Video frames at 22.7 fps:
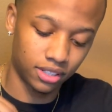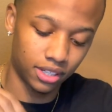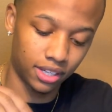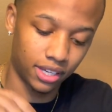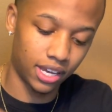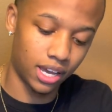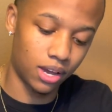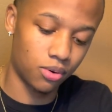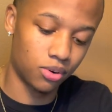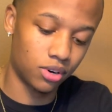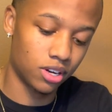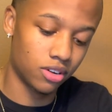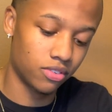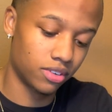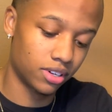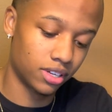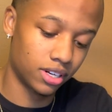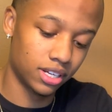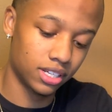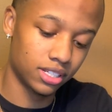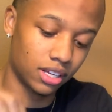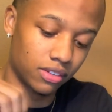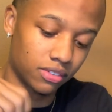Got whatever it
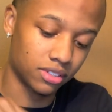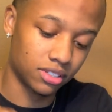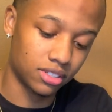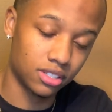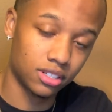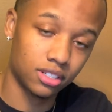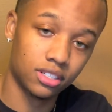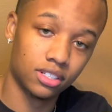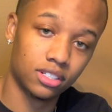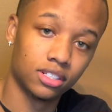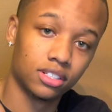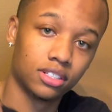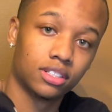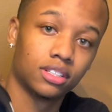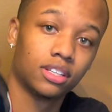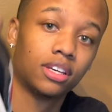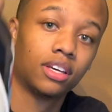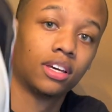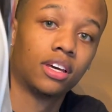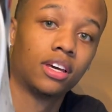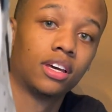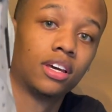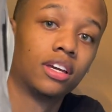is off the tongue.
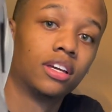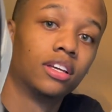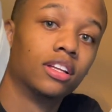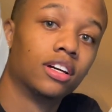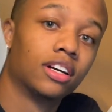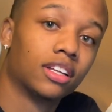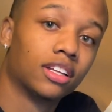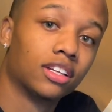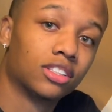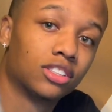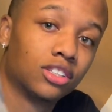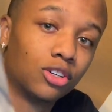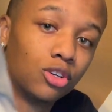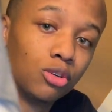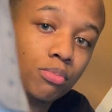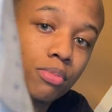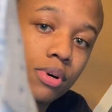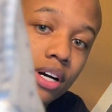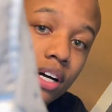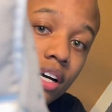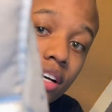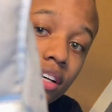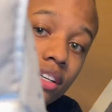Look at the toe
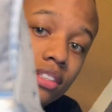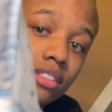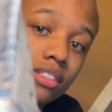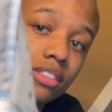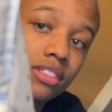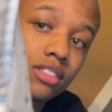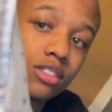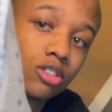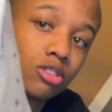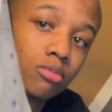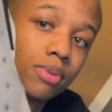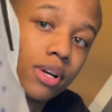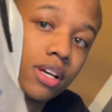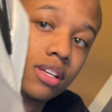box. Toe box